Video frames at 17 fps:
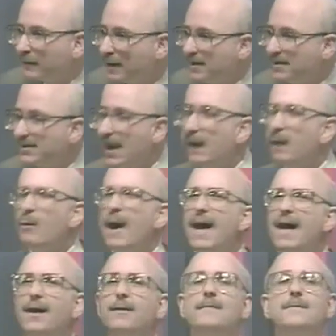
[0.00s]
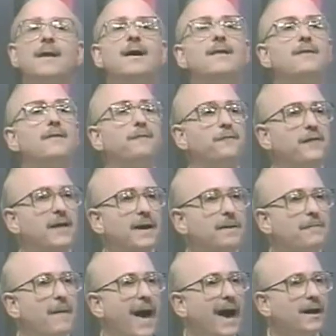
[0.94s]
They say, well, the
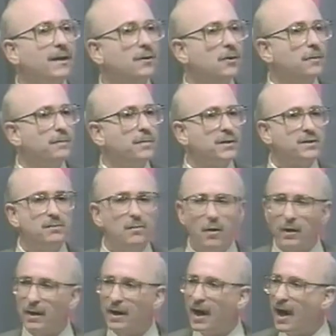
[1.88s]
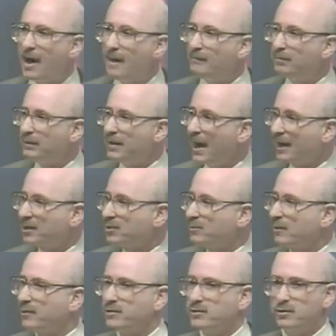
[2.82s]
feedback loop is more complex
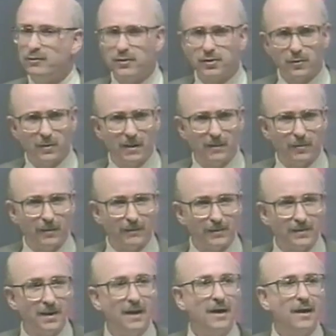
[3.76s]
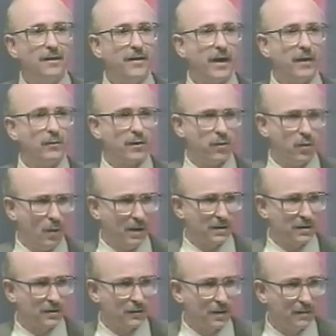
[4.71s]
with two cerebrums than with one
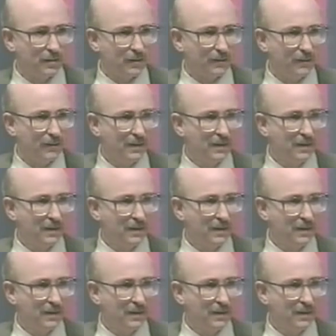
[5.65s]
cerebrum,